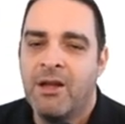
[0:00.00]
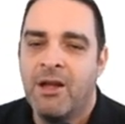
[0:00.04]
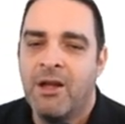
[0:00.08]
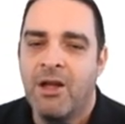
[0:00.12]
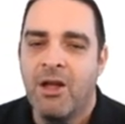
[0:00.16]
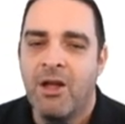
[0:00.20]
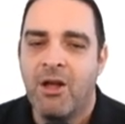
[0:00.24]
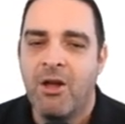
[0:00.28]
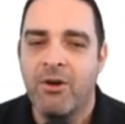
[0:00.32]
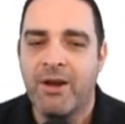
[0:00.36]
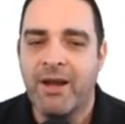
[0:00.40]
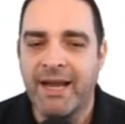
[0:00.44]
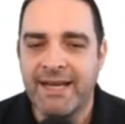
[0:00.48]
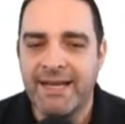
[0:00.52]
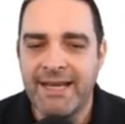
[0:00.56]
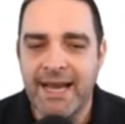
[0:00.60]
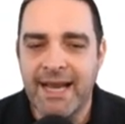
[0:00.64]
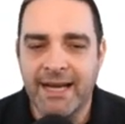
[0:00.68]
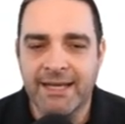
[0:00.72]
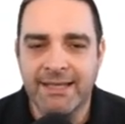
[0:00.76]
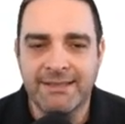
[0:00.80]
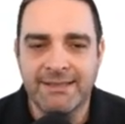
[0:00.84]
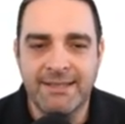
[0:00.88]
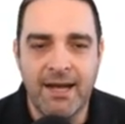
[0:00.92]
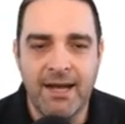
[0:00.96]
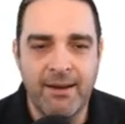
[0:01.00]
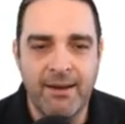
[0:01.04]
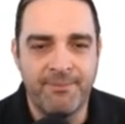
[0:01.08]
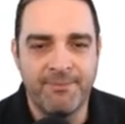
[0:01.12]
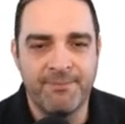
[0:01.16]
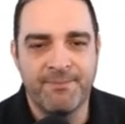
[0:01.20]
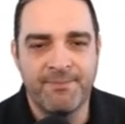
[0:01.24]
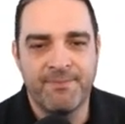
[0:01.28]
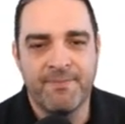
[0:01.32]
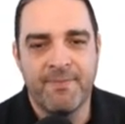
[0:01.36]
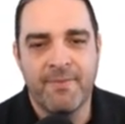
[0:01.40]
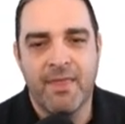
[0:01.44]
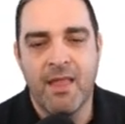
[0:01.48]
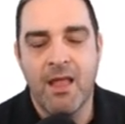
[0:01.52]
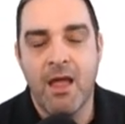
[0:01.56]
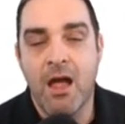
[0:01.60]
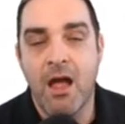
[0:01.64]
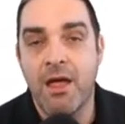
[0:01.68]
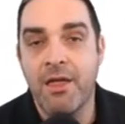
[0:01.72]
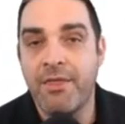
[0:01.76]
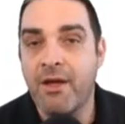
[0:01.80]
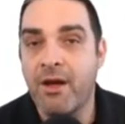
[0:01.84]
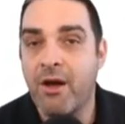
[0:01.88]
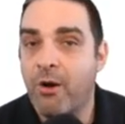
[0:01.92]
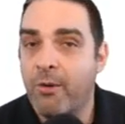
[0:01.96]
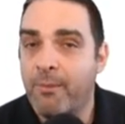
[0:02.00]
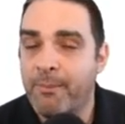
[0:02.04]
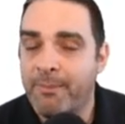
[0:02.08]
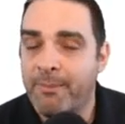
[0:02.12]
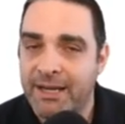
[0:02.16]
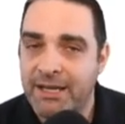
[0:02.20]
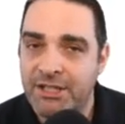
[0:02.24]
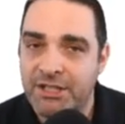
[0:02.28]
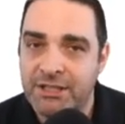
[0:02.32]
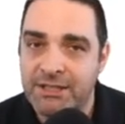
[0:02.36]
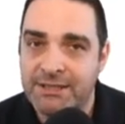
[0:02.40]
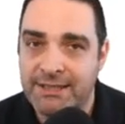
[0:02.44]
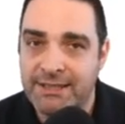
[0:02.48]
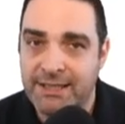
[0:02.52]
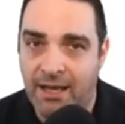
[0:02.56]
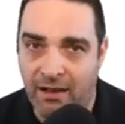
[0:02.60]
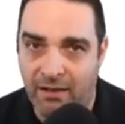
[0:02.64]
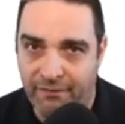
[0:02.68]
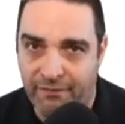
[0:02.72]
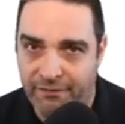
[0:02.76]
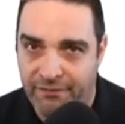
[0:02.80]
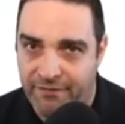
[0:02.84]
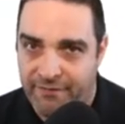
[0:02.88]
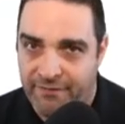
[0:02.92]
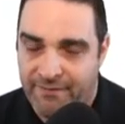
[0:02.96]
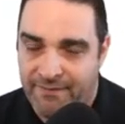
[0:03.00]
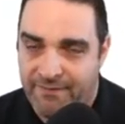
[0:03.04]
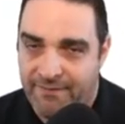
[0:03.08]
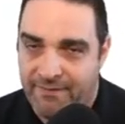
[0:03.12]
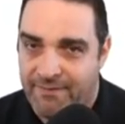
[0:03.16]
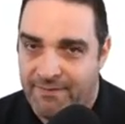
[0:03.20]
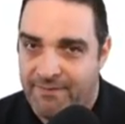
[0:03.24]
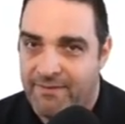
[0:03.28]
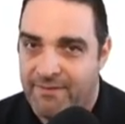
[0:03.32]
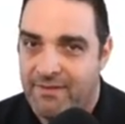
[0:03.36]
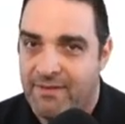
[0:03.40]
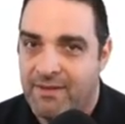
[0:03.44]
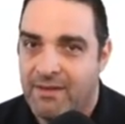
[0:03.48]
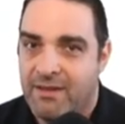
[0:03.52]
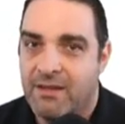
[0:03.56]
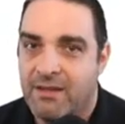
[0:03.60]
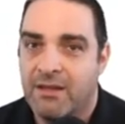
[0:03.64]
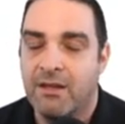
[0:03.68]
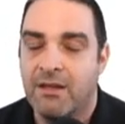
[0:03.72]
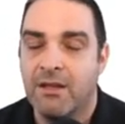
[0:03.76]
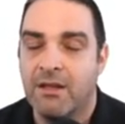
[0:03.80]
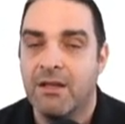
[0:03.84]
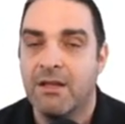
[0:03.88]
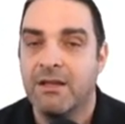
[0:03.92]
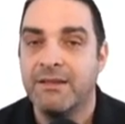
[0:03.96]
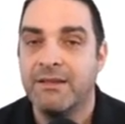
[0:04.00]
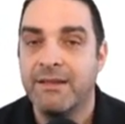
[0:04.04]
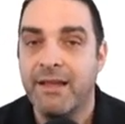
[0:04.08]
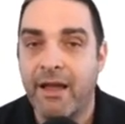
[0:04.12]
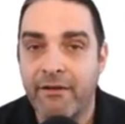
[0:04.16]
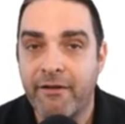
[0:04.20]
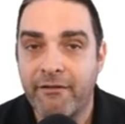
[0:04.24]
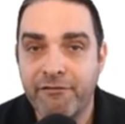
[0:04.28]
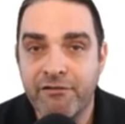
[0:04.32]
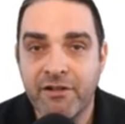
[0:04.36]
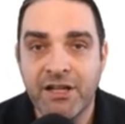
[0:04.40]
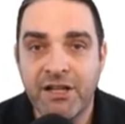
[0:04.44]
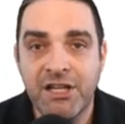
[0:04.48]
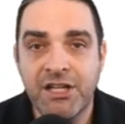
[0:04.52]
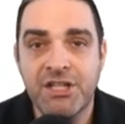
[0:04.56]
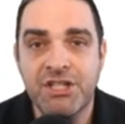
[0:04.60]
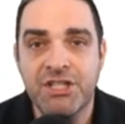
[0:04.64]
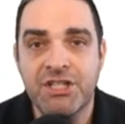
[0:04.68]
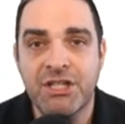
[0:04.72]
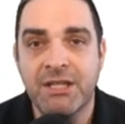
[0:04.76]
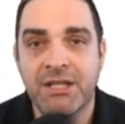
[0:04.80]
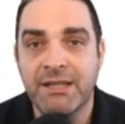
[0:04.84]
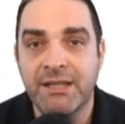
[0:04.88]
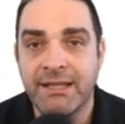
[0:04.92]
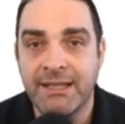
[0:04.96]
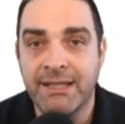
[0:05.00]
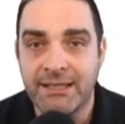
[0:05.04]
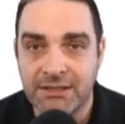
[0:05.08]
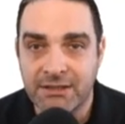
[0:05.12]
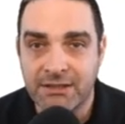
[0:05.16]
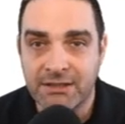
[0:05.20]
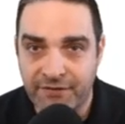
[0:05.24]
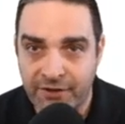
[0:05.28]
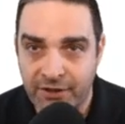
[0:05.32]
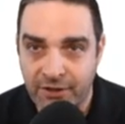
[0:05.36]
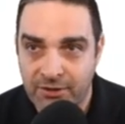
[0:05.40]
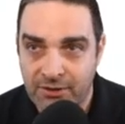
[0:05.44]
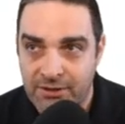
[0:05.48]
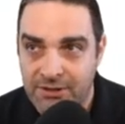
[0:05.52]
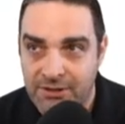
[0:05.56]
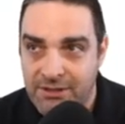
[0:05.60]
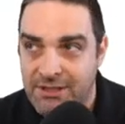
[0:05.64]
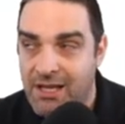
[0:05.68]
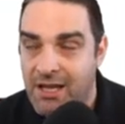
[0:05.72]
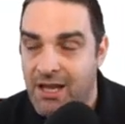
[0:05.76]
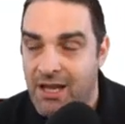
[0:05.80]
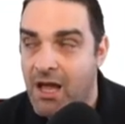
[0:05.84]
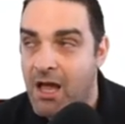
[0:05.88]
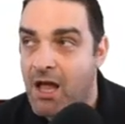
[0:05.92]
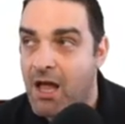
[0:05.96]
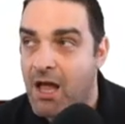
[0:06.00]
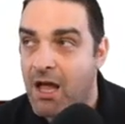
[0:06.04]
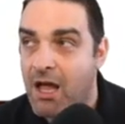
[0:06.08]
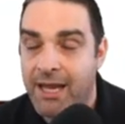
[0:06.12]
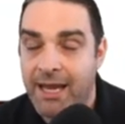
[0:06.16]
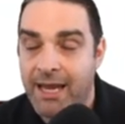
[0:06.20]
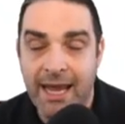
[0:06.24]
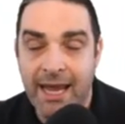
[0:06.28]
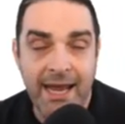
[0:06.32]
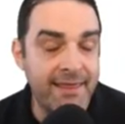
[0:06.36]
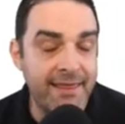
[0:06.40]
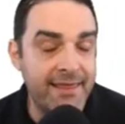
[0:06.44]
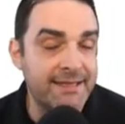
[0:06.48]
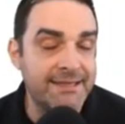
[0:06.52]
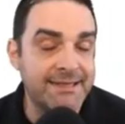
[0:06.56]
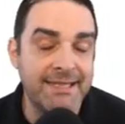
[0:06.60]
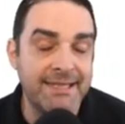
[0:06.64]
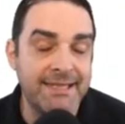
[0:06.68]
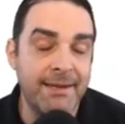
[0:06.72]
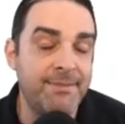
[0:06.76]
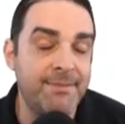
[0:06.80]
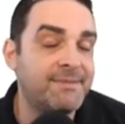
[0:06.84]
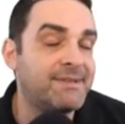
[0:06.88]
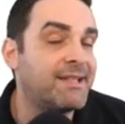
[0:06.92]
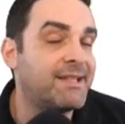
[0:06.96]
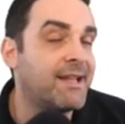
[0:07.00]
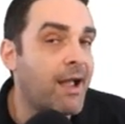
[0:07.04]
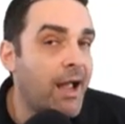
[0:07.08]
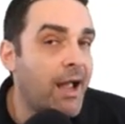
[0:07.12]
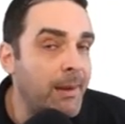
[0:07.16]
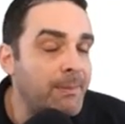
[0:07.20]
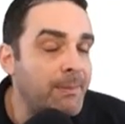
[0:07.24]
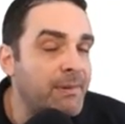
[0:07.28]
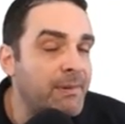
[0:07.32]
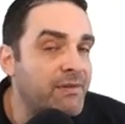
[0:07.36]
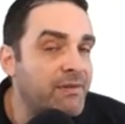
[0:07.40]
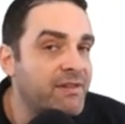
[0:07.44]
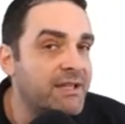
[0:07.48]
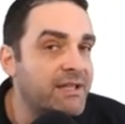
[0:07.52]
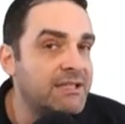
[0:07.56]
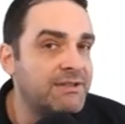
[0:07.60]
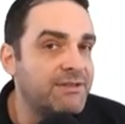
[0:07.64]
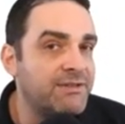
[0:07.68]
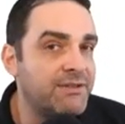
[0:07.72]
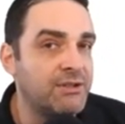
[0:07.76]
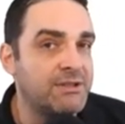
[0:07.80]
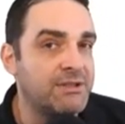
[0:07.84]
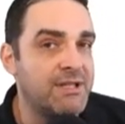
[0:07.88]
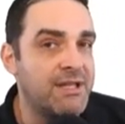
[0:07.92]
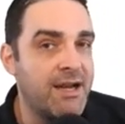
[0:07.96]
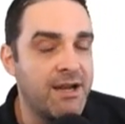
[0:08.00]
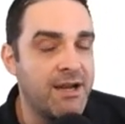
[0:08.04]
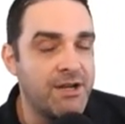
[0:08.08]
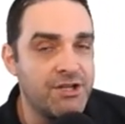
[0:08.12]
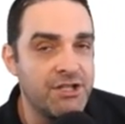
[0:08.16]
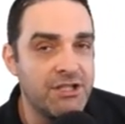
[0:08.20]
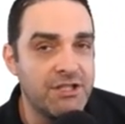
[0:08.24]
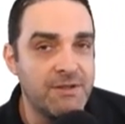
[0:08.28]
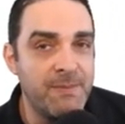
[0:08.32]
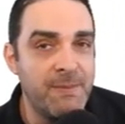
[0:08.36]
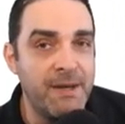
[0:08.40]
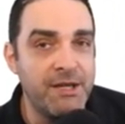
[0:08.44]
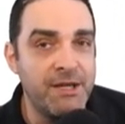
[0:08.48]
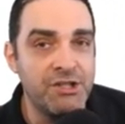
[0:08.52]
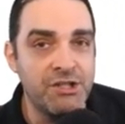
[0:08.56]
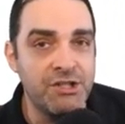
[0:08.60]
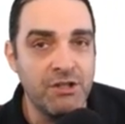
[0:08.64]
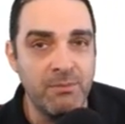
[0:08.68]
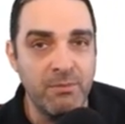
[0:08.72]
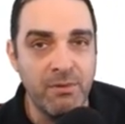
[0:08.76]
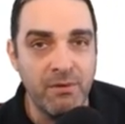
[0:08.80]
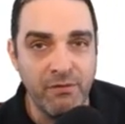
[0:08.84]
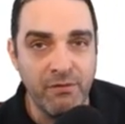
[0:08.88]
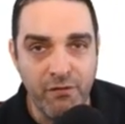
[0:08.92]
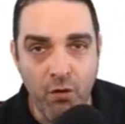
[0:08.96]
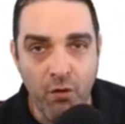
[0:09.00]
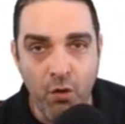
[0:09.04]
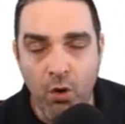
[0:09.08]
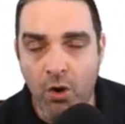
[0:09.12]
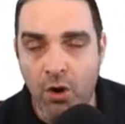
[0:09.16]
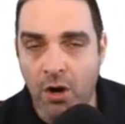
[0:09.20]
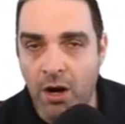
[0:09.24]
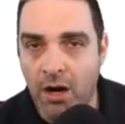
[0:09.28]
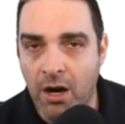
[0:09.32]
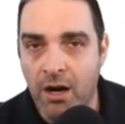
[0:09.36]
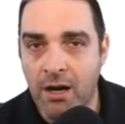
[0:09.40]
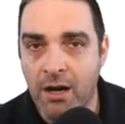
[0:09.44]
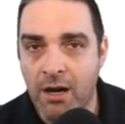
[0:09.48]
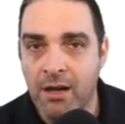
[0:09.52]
Okay, next up, on the homepage itself, leverage list views. Again, the same type of list views that I just mentioned before,